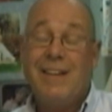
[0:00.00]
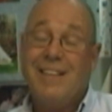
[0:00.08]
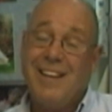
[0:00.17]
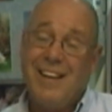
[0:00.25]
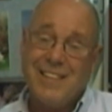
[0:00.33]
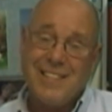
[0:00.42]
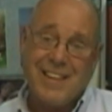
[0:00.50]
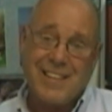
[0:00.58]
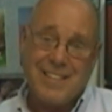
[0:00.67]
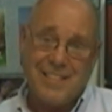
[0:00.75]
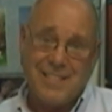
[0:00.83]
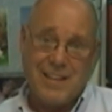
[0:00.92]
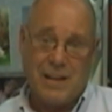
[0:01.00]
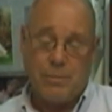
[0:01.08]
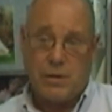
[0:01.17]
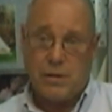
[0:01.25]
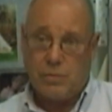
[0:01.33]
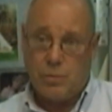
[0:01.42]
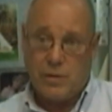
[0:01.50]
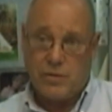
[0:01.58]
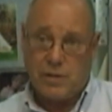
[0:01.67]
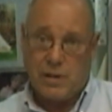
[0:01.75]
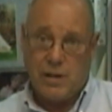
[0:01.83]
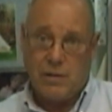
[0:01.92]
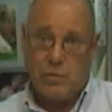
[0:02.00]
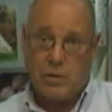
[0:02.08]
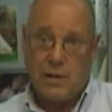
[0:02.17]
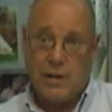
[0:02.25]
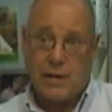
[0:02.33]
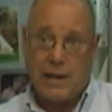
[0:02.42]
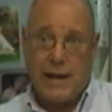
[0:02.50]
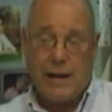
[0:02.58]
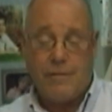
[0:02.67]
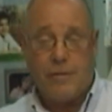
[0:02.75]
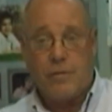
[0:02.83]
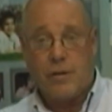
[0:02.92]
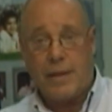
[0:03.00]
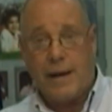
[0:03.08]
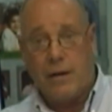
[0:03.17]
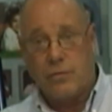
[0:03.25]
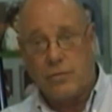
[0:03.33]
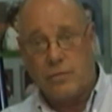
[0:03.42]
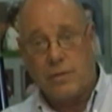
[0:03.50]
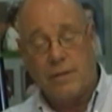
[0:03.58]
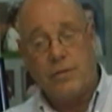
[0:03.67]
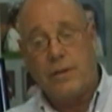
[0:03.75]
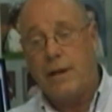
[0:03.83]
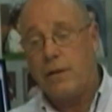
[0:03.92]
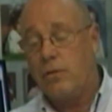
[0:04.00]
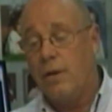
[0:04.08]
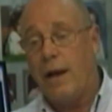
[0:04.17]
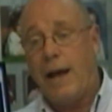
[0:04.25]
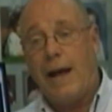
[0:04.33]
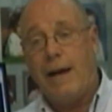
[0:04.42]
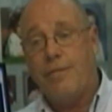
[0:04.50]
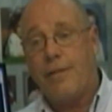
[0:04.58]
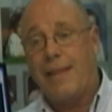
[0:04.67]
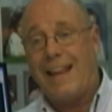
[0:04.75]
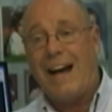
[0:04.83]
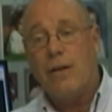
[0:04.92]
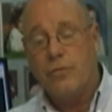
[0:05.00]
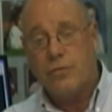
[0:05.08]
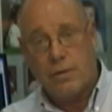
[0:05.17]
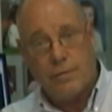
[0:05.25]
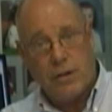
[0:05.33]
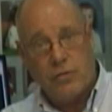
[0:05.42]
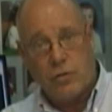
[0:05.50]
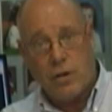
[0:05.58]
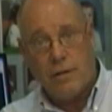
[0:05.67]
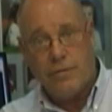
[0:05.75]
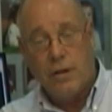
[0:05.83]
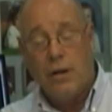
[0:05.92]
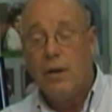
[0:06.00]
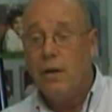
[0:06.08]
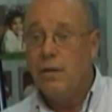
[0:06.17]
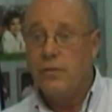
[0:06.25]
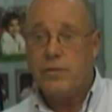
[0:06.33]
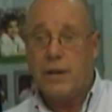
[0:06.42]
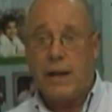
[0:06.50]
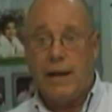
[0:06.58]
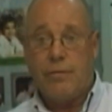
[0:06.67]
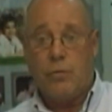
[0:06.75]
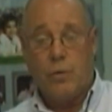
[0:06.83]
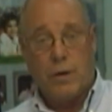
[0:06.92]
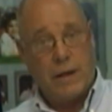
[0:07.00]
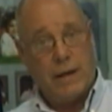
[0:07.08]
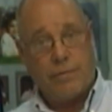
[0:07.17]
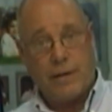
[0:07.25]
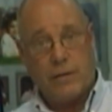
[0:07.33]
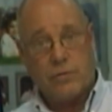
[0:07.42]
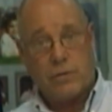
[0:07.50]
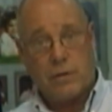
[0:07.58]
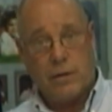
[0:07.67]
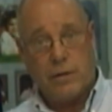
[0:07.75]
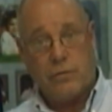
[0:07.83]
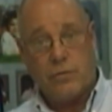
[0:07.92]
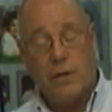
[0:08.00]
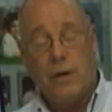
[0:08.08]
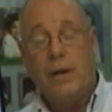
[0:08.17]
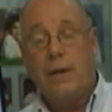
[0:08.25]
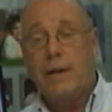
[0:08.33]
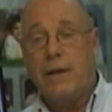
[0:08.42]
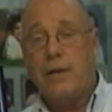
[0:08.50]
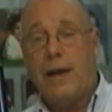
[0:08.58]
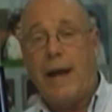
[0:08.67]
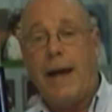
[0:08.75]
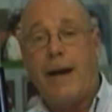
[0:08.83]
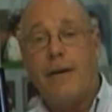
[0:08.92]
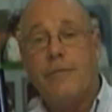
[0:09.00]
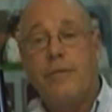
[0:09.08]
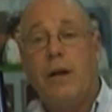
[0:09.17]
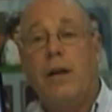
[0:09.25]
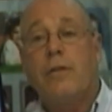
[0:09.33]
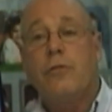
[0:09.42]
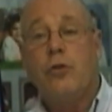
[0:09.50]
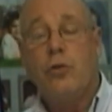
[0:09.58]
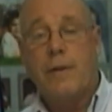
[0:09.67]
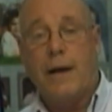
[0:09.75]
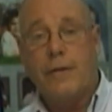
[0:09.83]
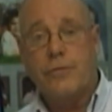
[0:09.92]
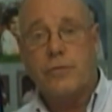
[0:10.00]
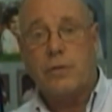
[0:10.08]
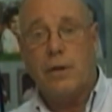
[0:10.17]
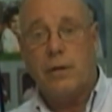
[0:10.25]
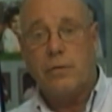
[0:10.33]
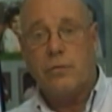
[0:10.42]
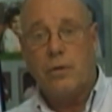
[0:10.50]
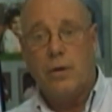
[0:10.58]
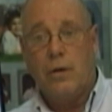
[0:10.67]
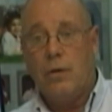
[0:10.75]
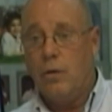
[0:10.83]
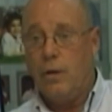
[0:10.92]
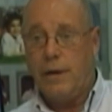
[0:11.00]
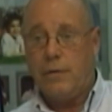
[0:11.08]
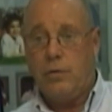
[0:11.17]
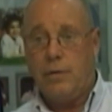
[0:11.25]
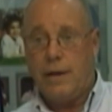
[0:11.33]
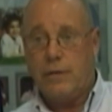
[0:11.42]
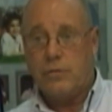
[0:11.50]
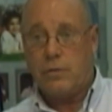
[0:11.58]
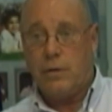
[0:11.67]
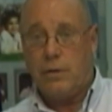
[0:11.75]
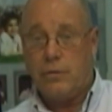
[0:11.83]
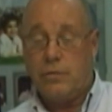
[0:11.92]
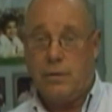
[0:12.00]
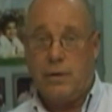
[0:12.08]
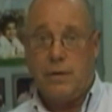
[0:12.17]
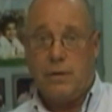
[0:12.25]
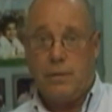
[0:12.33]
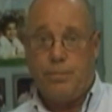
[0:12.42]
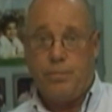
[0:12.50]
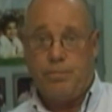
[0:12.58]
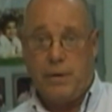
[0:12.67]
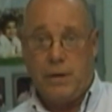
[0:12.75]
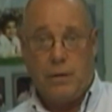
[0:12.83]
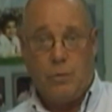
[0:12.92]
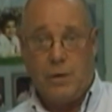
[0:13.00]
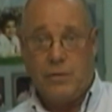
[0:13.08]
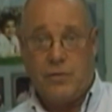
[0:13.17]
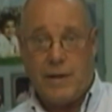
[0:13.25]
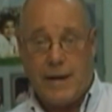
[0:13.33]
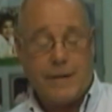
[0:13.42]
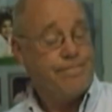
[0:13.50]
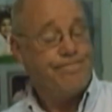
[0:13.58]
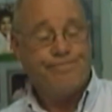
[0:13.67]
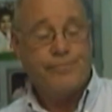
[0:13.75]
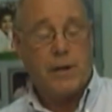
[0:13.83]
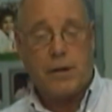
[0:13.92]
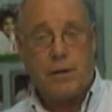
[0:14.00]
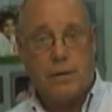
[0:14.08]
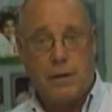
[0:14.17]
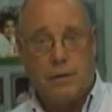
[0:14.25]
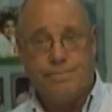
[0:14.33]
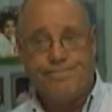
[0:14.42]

Not a good thing, because once again, we're talking 0.5 thousandths. If you take 0.5 thousandths of an inch off, instead of having 1.5 thousandths clearance, now you have 2 thousandths clearance. Only that 2 thousandths clearance ended up being on one side. Not a good deal.